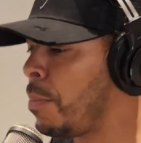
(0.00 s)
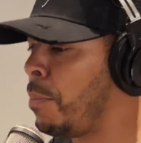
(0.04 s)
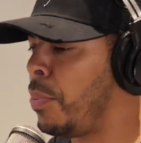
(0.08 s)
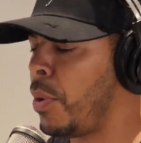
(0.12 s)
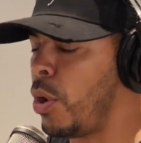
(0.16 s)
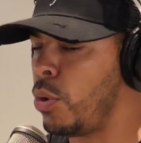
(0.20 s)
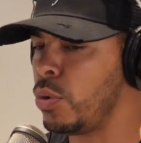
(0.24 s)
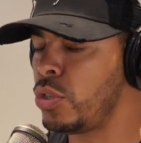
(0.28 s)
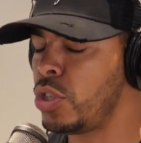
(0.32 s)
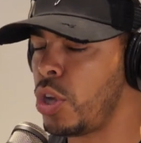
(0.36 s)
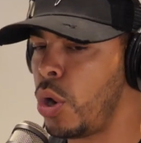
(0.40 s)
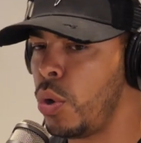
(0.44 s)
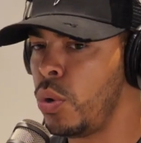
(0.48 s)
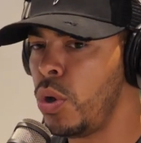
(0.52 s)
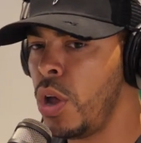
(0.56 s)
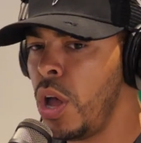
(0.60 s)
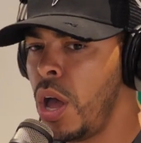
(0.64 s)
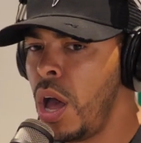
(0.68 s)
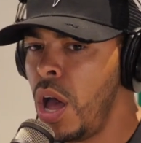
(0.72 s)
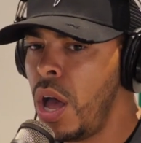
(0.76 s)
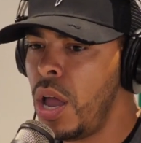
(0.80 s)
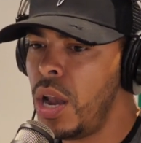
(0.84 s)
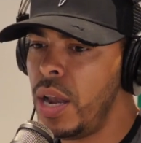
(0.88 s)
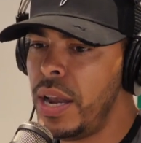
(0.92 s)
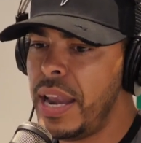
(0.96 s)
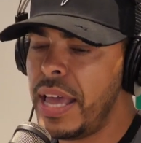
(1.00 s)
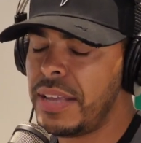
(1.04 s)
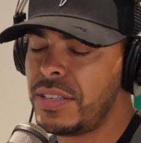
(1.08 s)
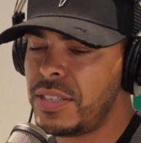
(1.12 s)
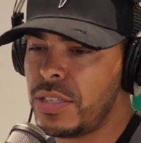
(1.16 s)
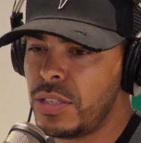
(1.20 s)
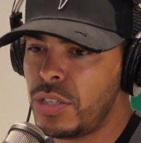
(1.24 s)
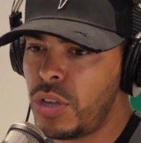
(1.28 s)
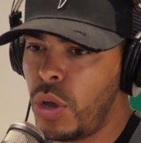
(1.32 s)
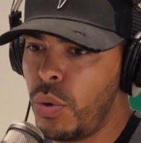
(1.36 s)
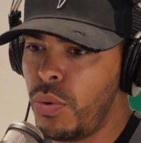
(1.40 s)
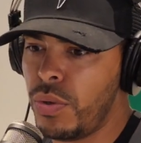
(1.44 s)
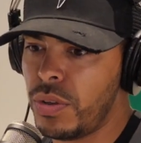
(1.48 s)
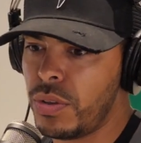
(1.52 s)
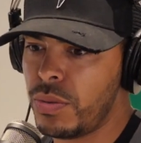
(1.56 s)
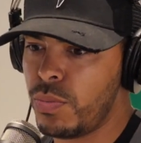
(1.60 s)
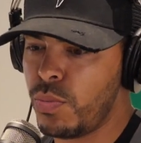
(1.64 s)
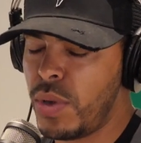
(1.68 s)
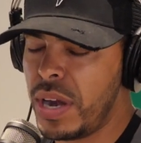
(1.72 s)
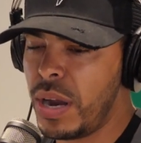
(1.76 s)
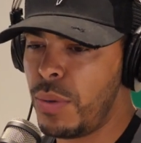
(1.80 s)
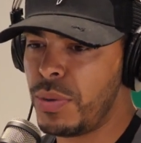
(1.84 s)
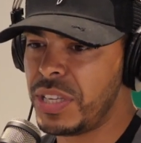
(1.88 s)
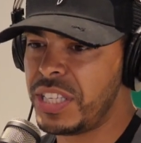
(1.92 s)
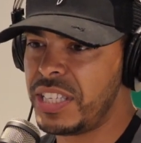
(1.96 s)
Bro, so
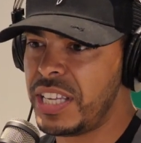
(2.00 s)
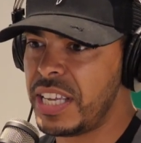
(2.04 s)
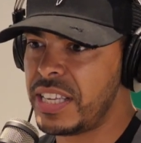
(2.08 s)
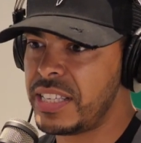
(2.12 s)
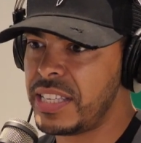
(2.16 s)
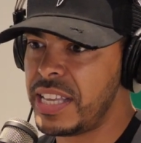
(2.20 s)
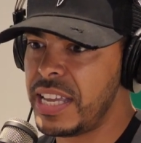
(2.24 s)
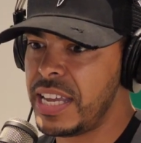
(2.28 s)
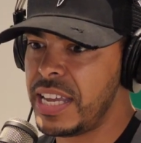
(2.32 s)
when I was 16,